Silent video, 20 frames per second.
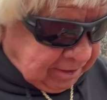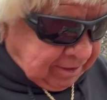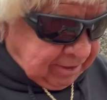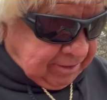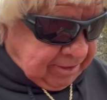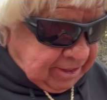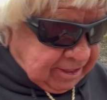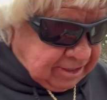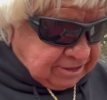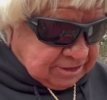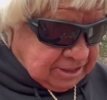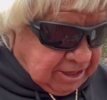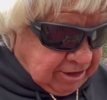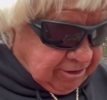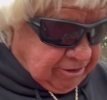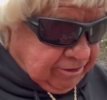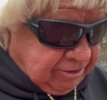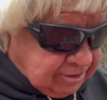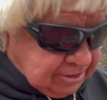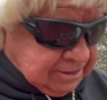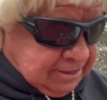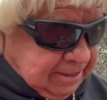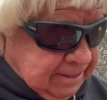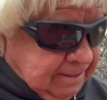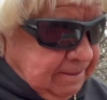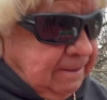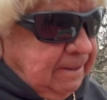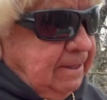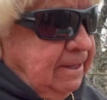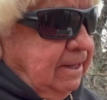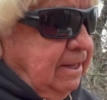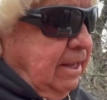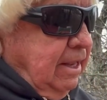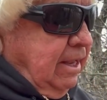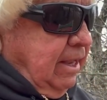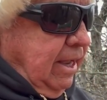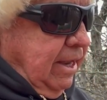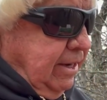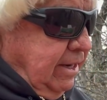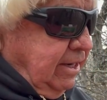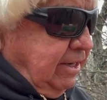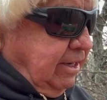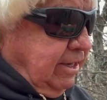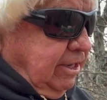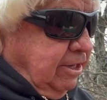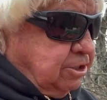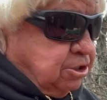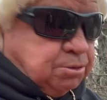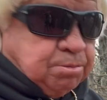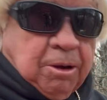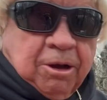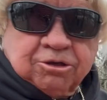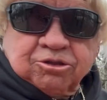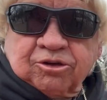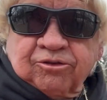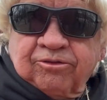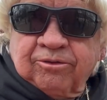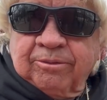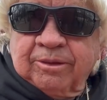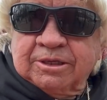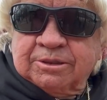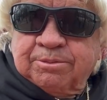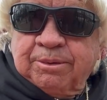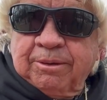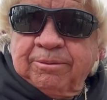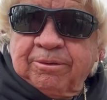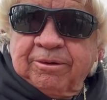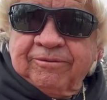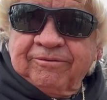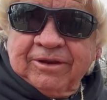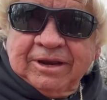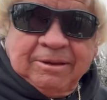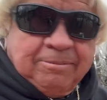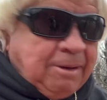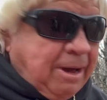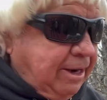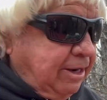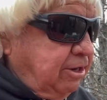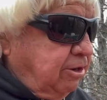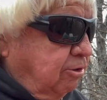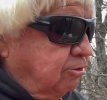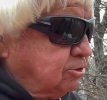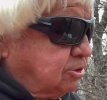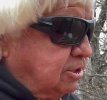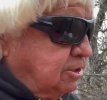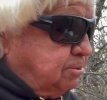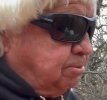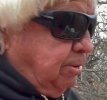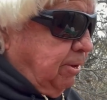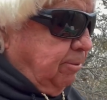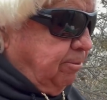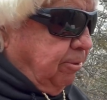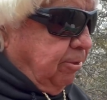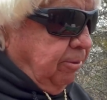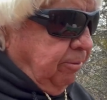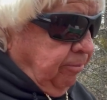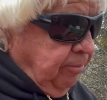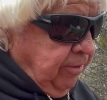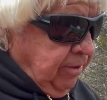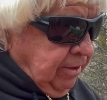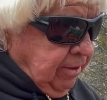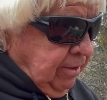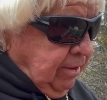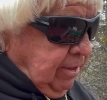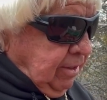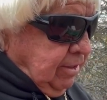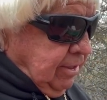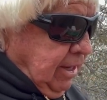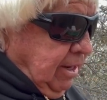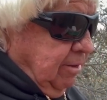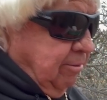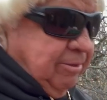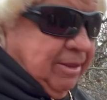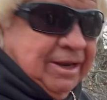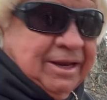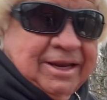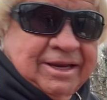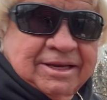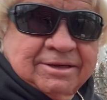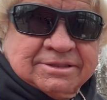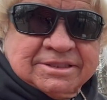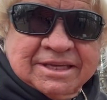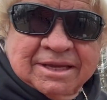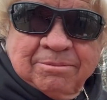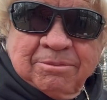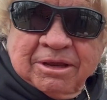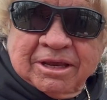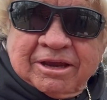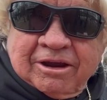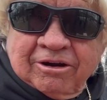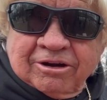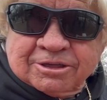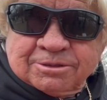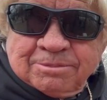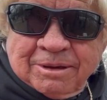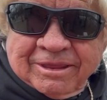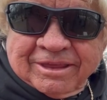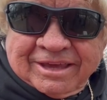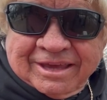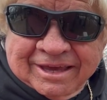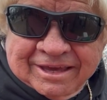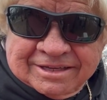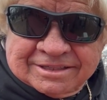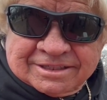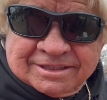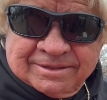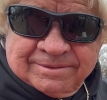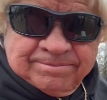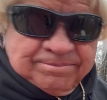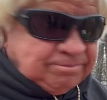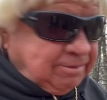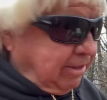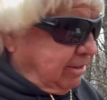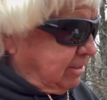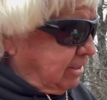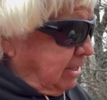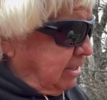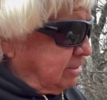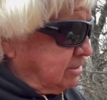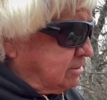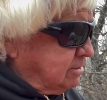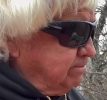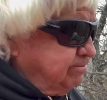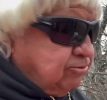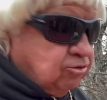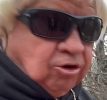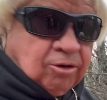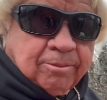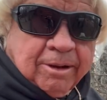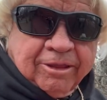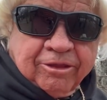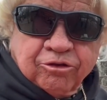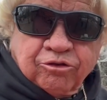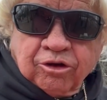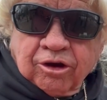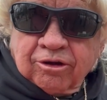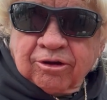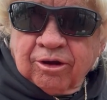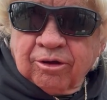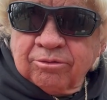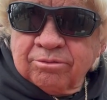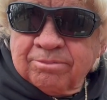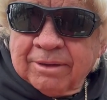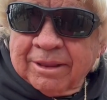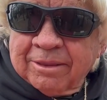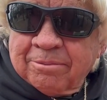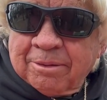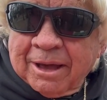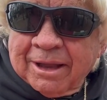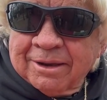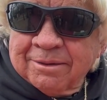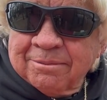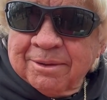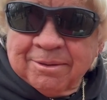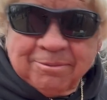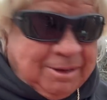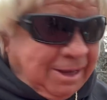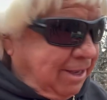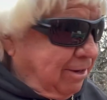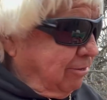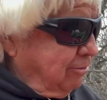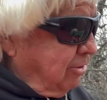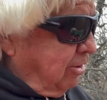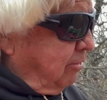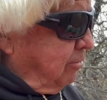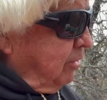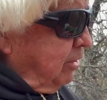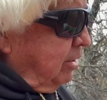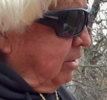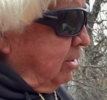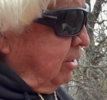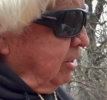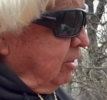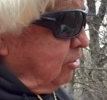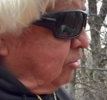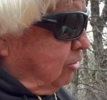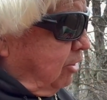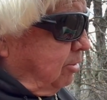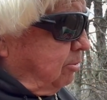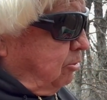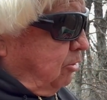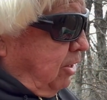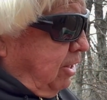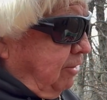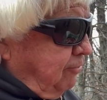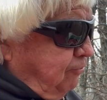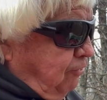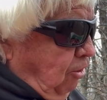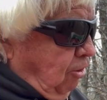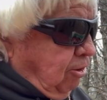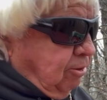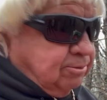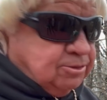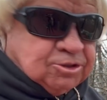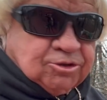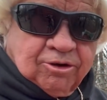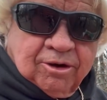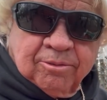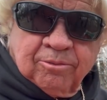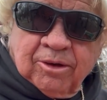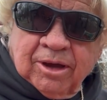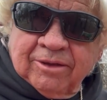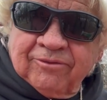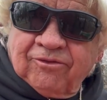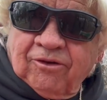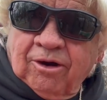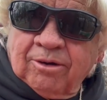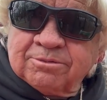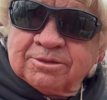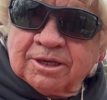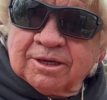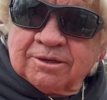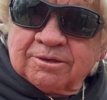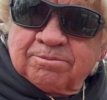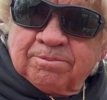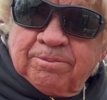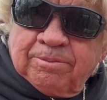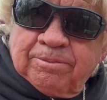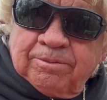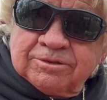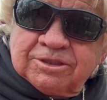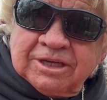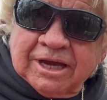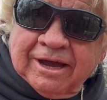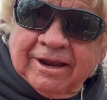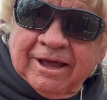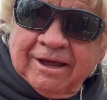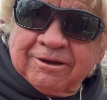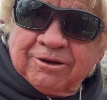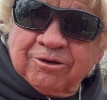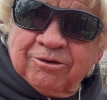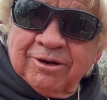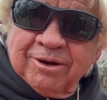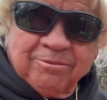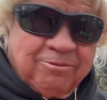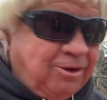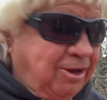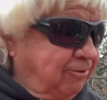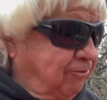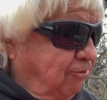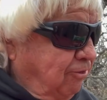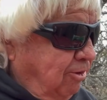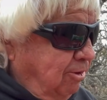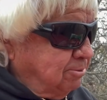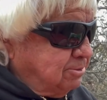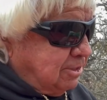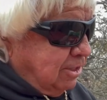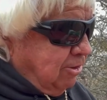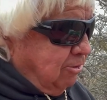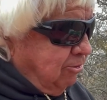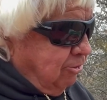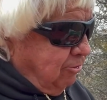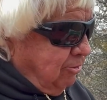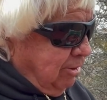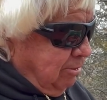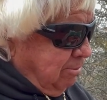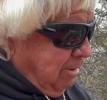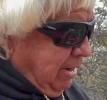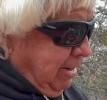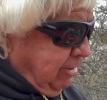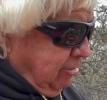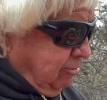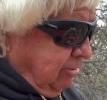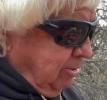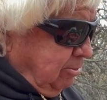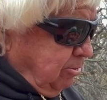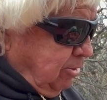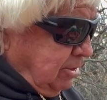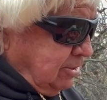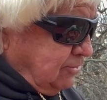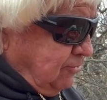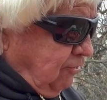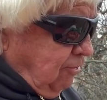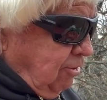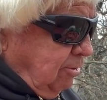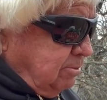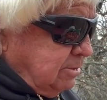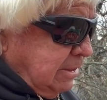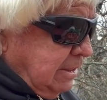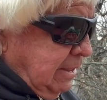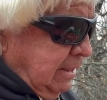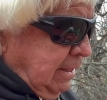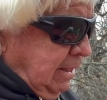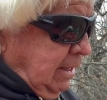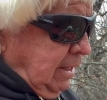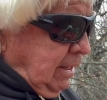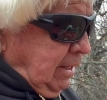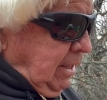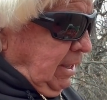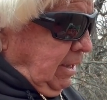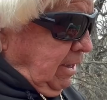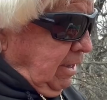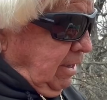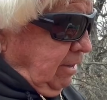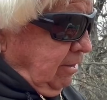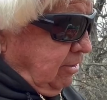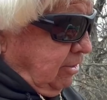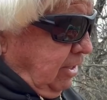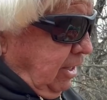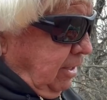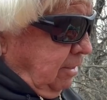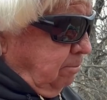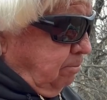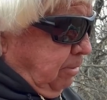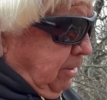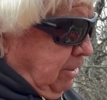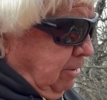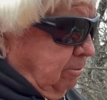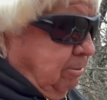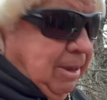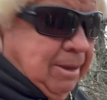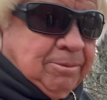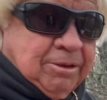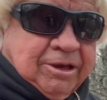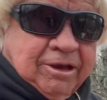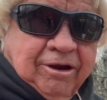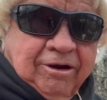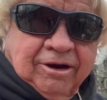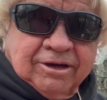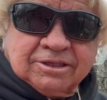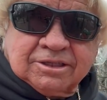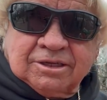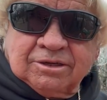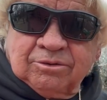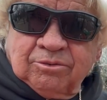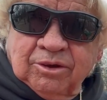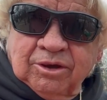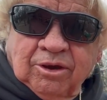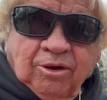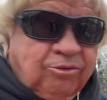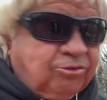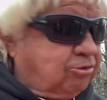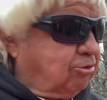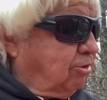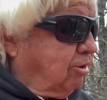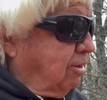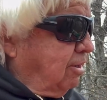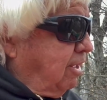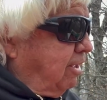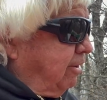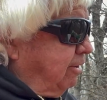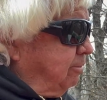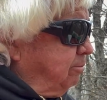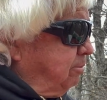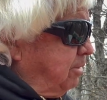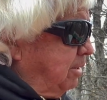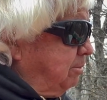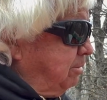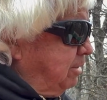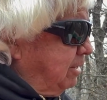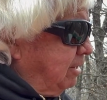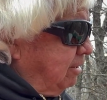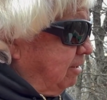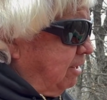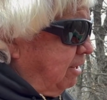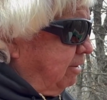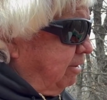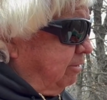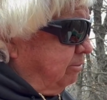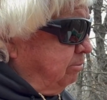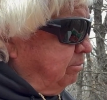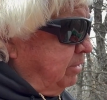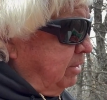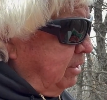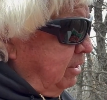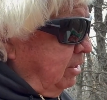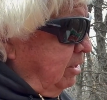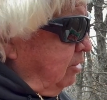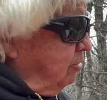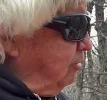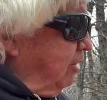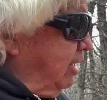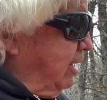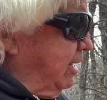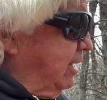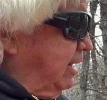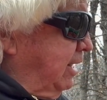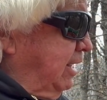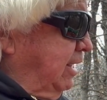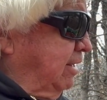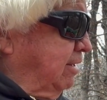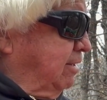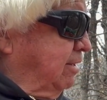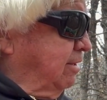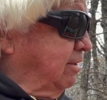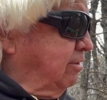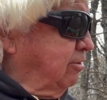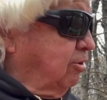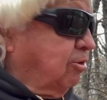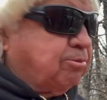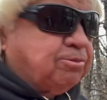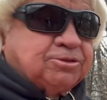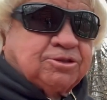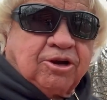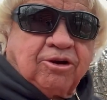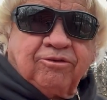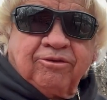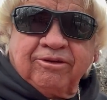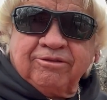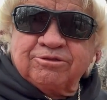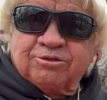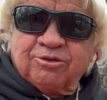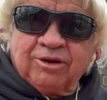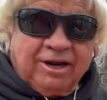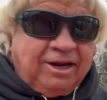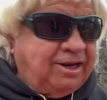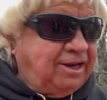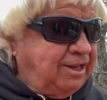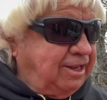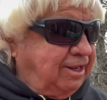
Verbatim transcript: These carrots, I need to get a sponsor from these people. If anybody knows these people, tell them they need to send me carrots by the case, by the case, or by the truckload, by the pallet, maybe, I don't know. Grimmway Farms, Grimmway Farms. A little shout out to Grimmway Farms. I don't know anybody at Grimmway Farms. Uh, cut and peel baby carrots. We go through a lot of them. I mean a lot of them. Ready to eat. No preservatives, ready to